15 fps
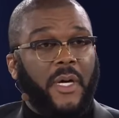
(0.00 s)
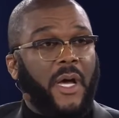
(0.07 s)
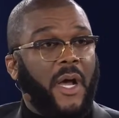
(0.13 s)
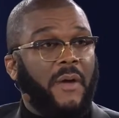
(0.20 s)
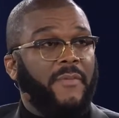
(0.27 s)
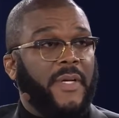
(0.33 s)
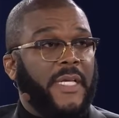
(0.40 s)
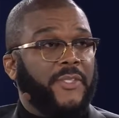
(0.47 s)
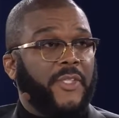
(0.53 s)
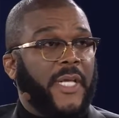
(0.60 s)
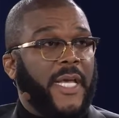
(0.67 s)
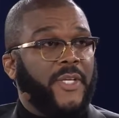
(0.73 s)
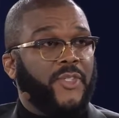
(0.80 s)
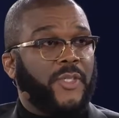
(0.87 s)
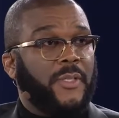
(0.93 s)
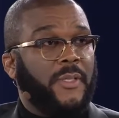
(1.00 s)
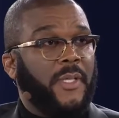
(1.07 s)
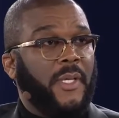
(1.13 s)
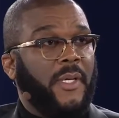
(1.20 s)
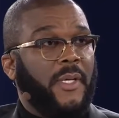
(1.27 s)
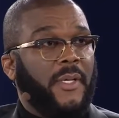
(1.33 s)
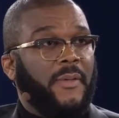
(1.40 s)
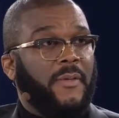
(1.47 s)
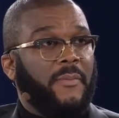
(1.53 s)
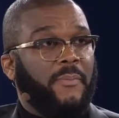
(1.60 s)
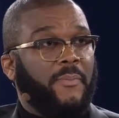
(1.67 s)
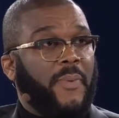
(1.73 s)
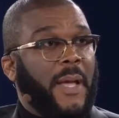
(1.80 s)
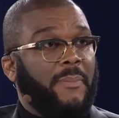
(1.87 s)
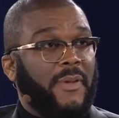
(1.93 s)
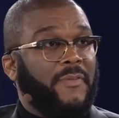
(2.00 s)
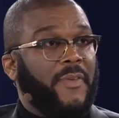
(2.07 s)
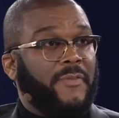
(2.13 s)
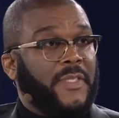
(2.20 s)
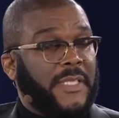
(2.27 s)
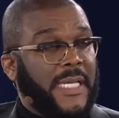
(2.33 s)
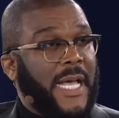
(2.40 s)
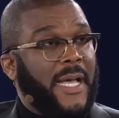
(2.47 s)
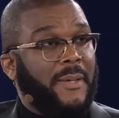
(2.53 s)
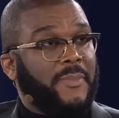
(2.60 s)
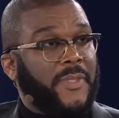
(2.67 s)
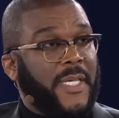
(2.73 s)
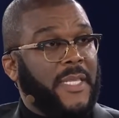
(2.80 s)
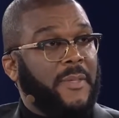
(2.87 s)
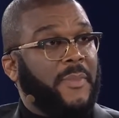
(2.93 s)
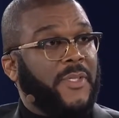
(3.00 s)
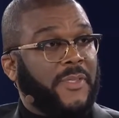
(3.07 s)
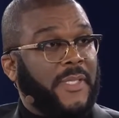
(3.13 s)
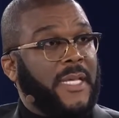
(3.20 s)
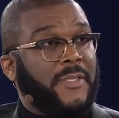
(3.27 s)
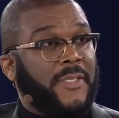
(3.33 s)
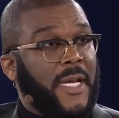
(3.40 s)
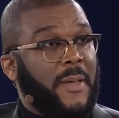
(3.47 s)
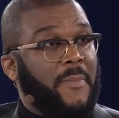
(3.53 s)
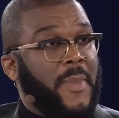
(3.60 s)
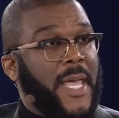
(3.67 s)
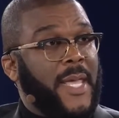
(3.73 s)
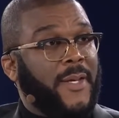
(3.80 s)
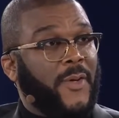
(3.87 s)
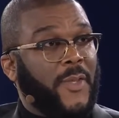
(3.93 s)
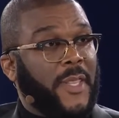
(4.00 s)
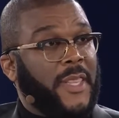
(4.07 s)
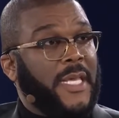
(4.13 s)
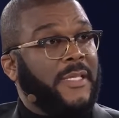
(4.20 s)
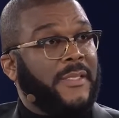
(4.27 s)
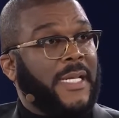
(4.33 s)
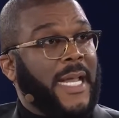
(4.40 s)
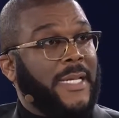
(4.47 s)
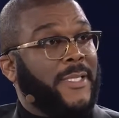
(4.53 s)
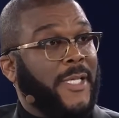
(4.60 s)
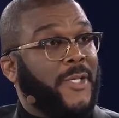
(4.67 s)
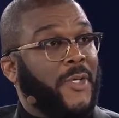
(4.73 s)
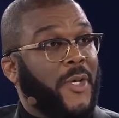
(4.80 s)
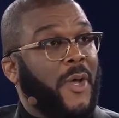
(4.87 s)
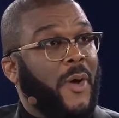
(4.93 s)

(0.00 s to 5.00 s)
a Harvard education probably 50 times in the mistakes that I made or the things that I didn't yeah.